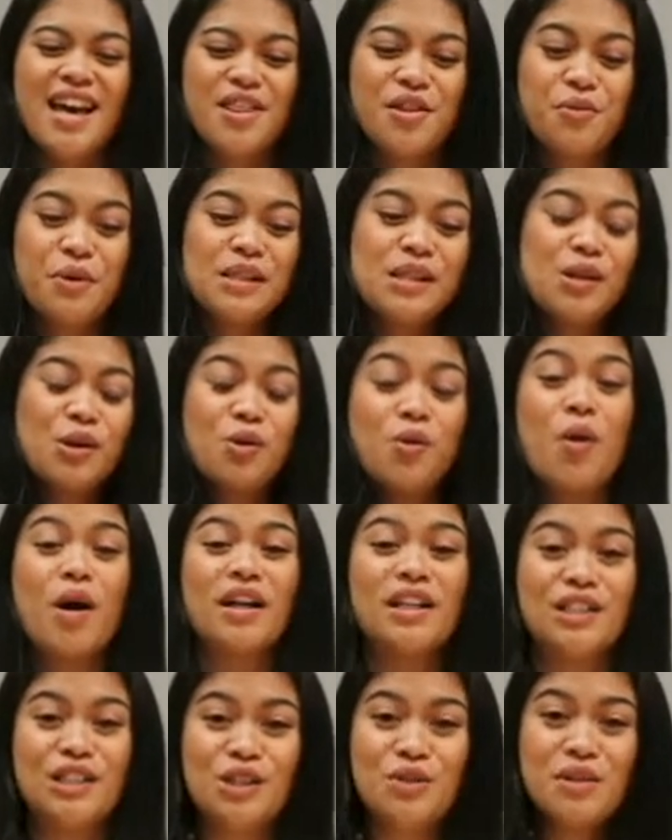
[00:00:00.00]
The reason you
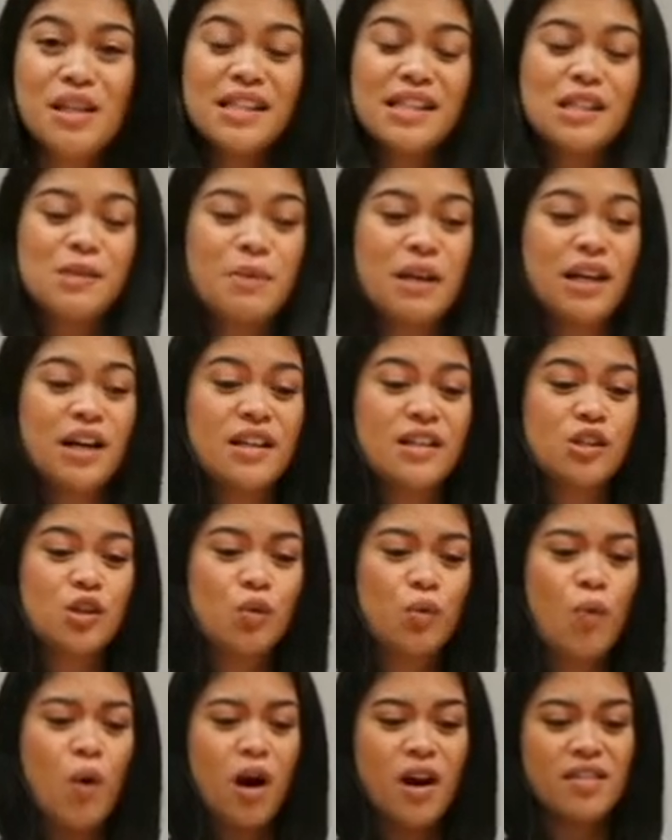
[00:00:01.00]
want to do this is because
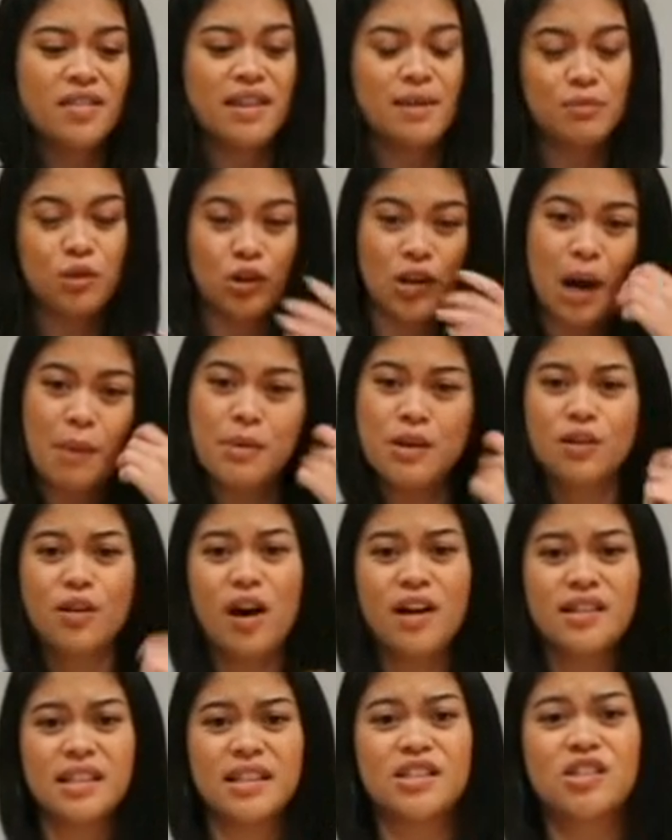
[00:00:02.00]
you want them to come
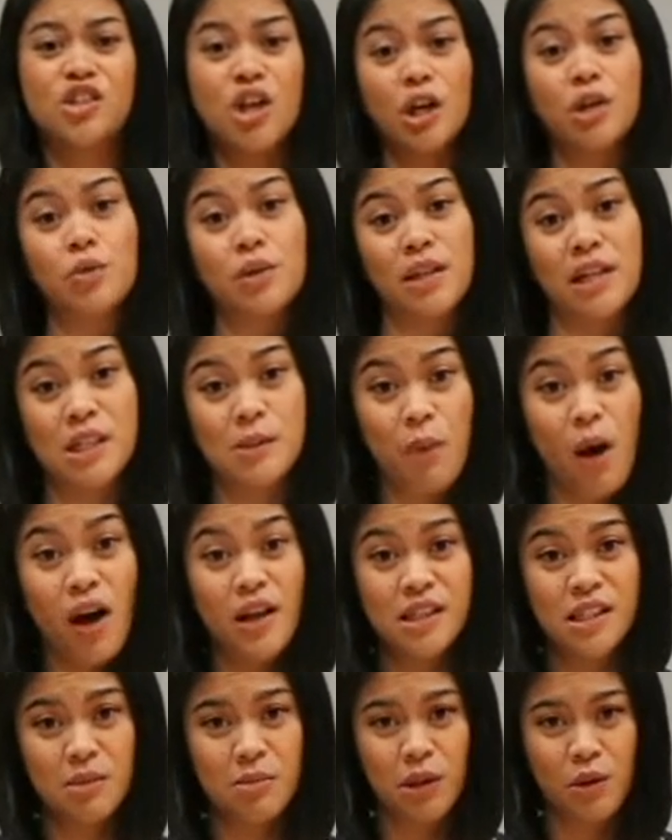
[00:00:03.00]
across as genuine as
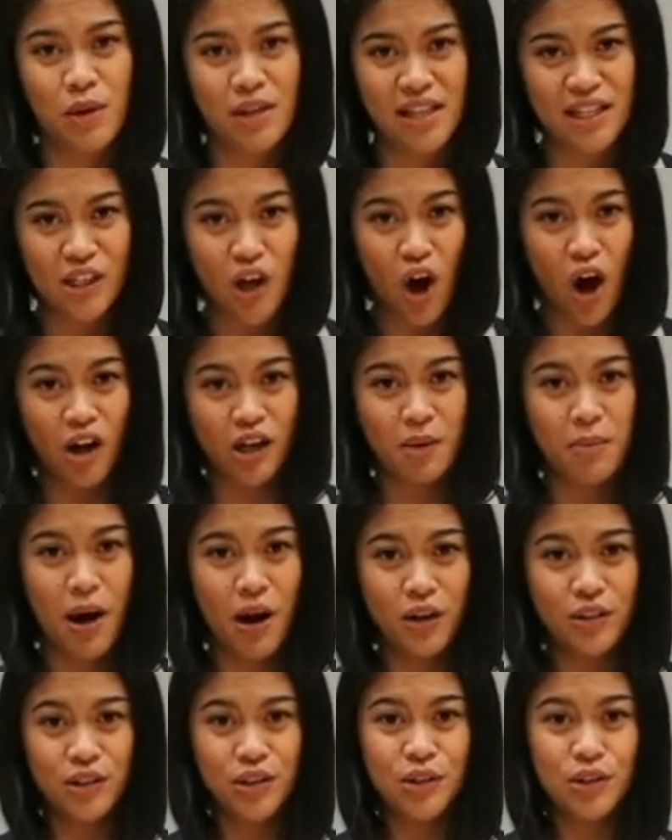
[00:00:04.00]
possible when they talk
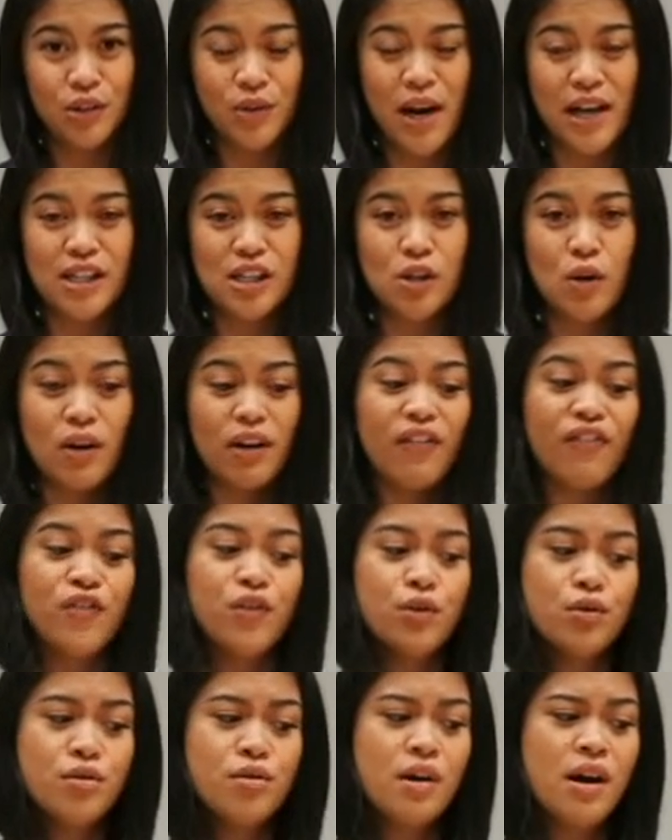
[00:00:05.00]
about you, right? So if
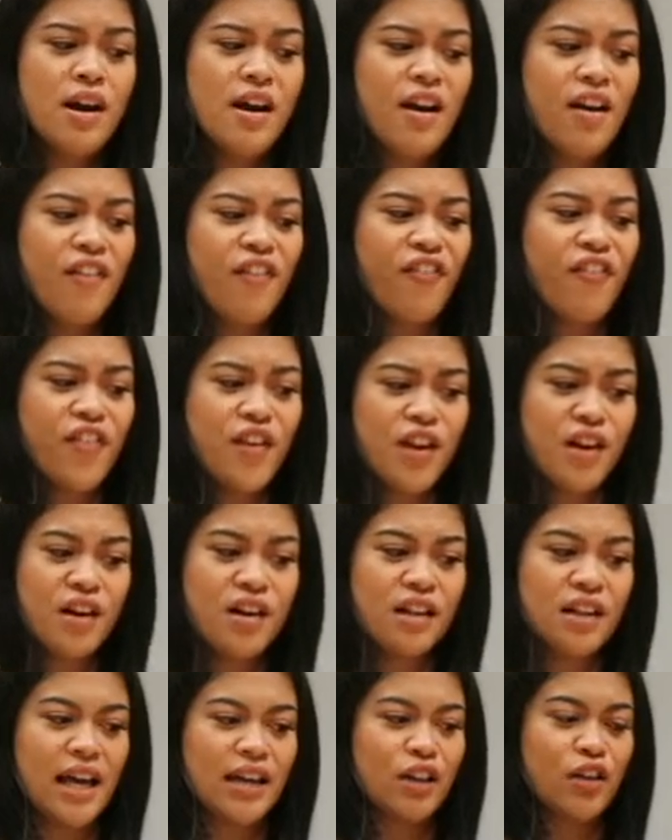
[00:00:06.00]
you
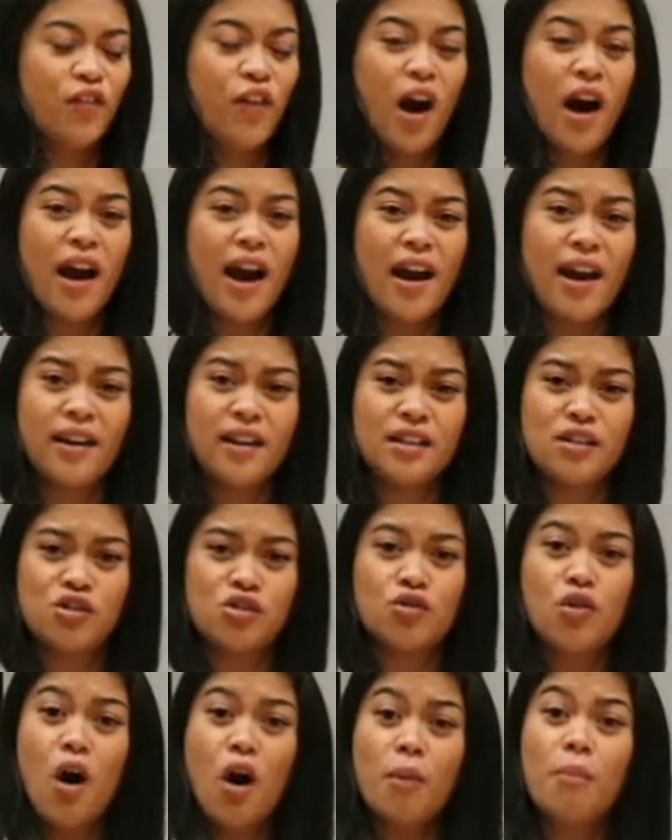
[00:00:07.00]
feel like you've had a
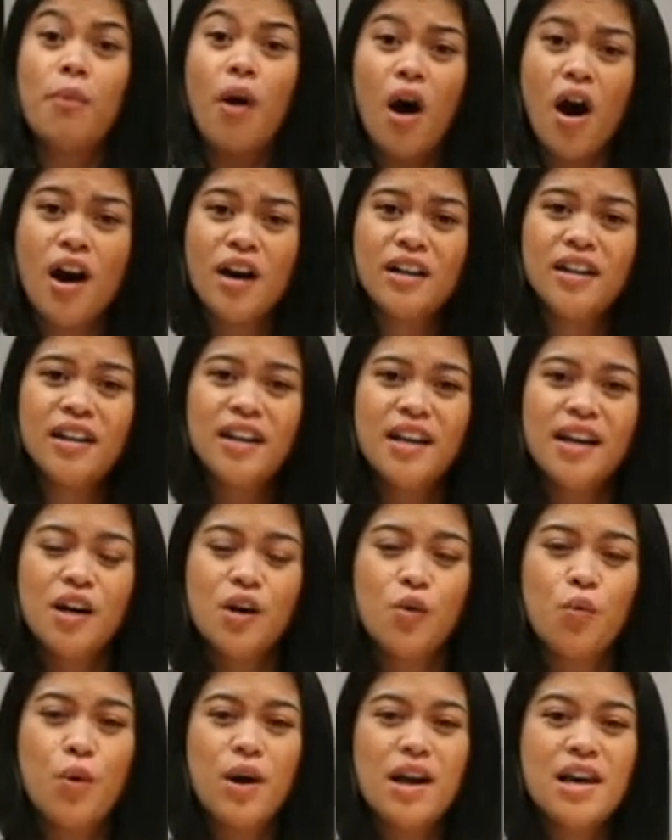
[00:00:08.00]
strong bond
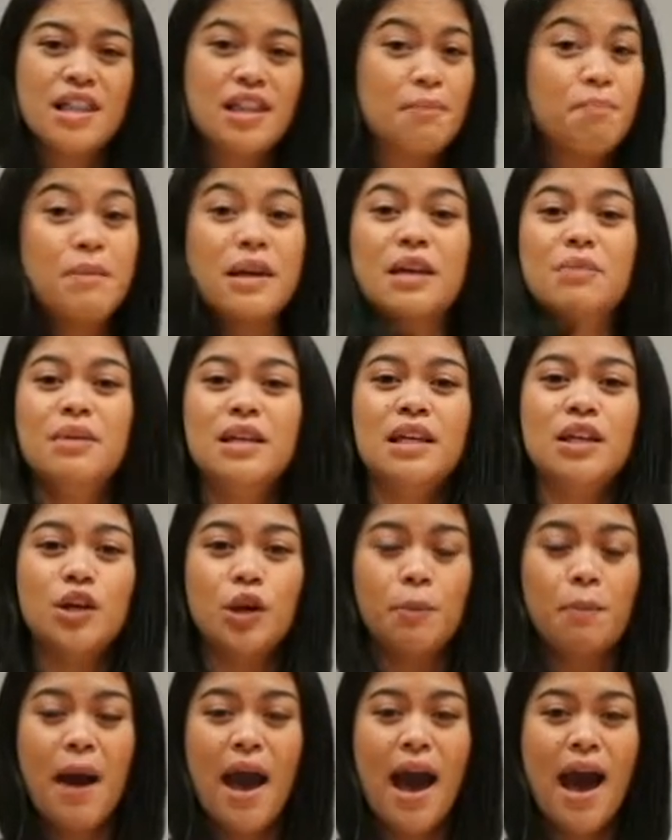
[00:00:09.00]
with maybe
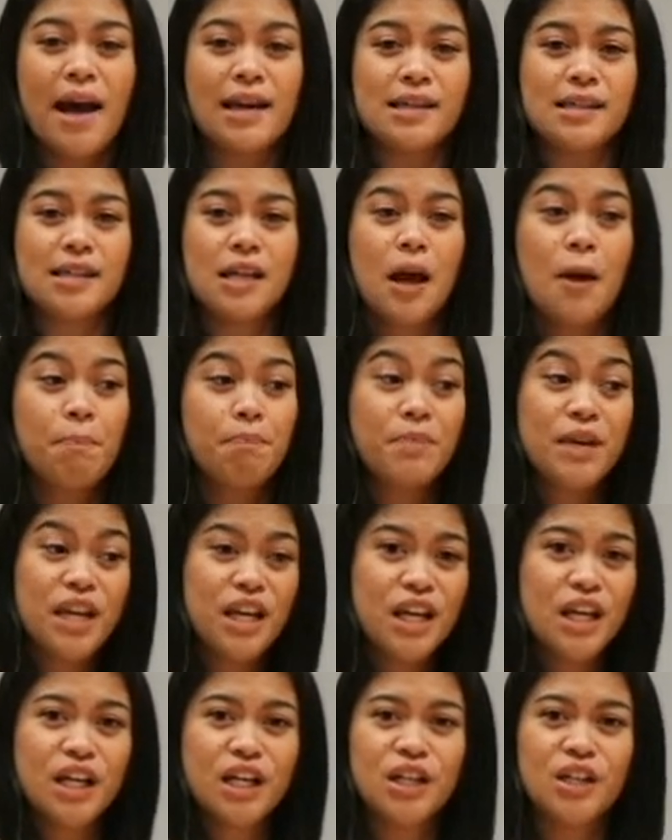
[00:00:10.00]
your past
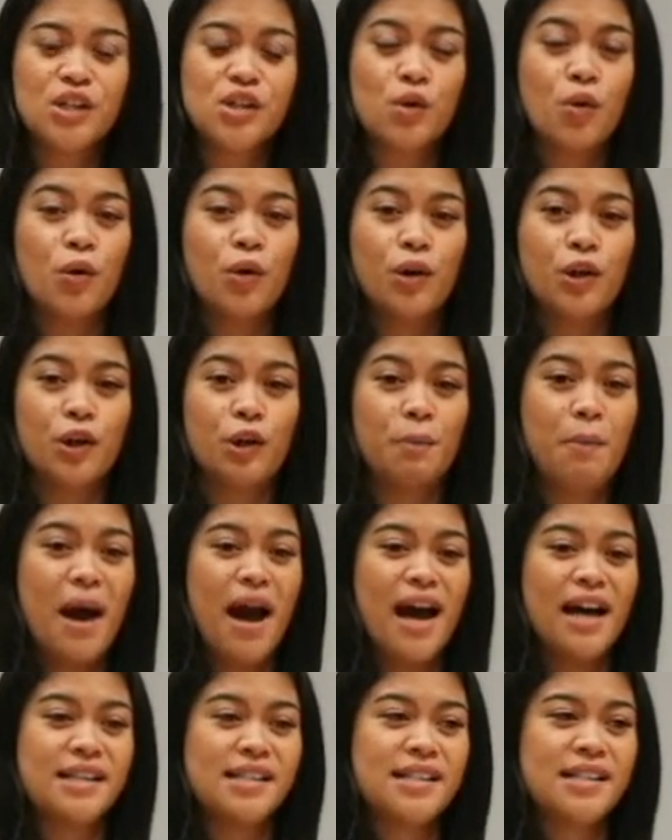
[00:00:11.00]
peers or your
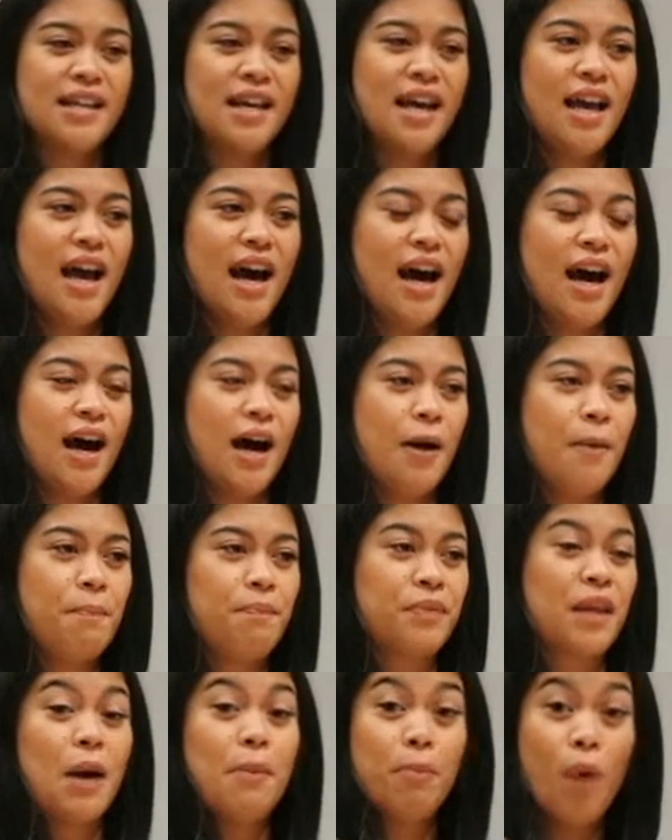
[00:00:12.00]
past
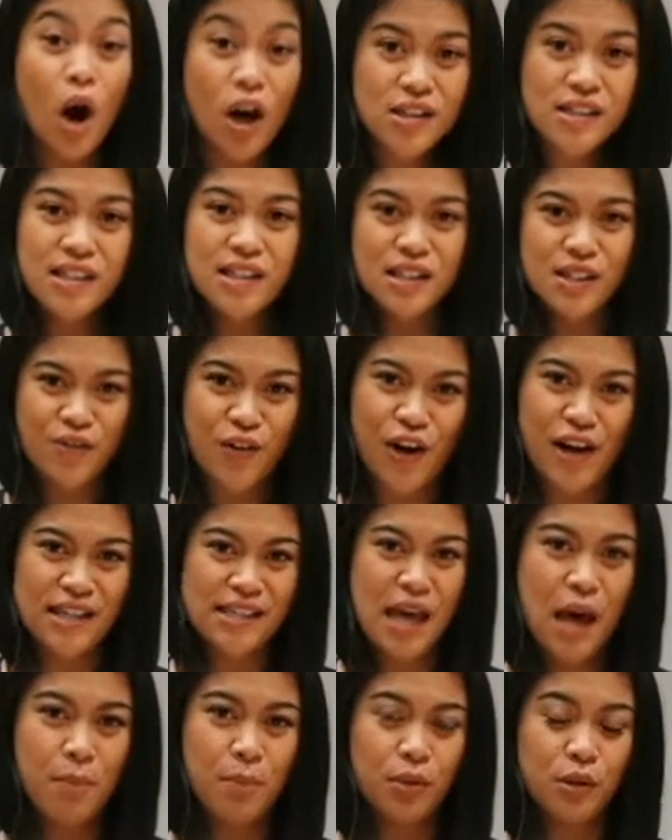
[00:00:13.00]
bosses, for
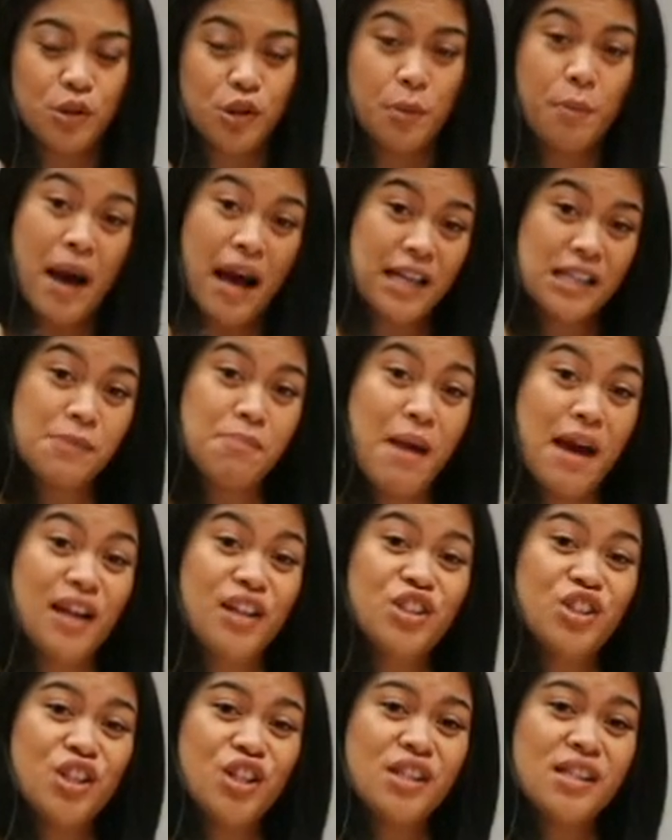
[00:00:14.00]
example, your past
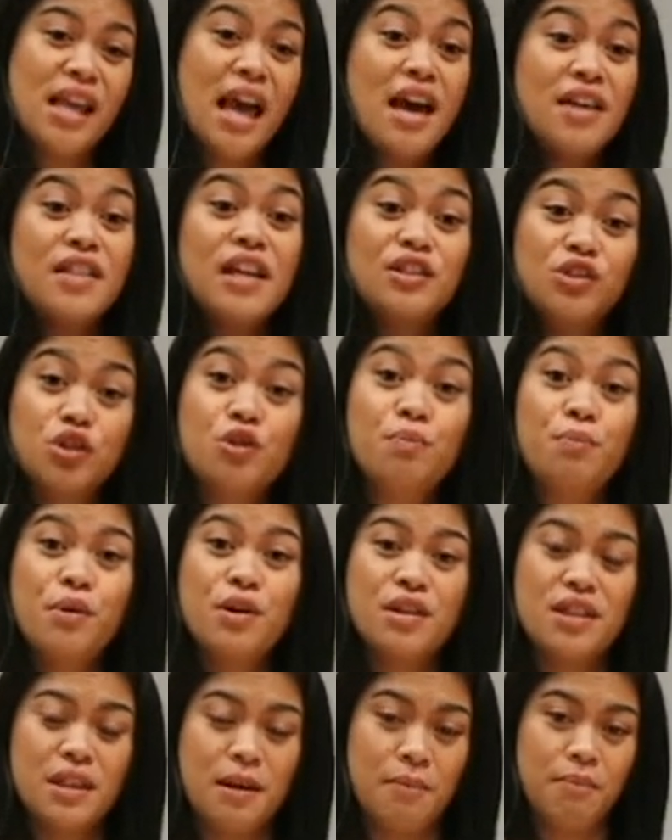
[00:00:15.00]
managers, then do
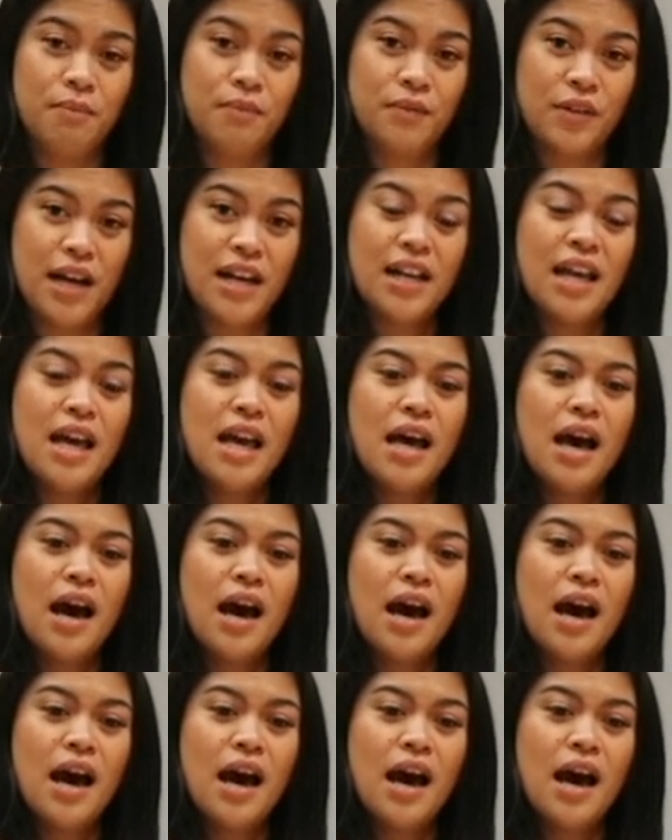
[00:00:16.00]
put them, right?